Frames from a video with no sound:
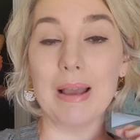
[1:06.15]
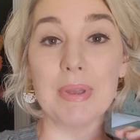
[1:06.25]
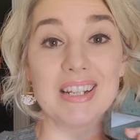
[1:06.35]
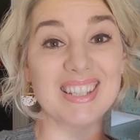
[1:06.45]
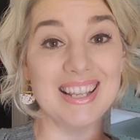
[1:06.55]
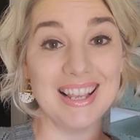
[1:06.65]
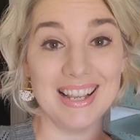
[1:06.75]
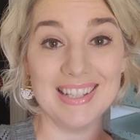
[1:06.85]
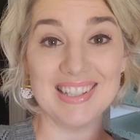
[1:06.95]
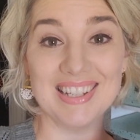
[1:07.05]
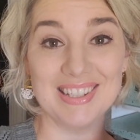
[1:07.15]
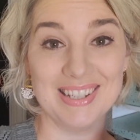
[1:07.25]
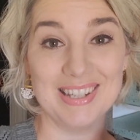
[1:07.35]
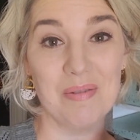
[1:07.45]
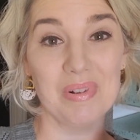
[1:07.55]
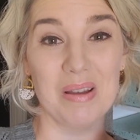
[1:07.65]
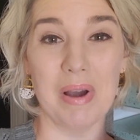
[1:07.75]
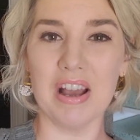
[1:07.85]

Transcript: I mean, it's the easiest assembly.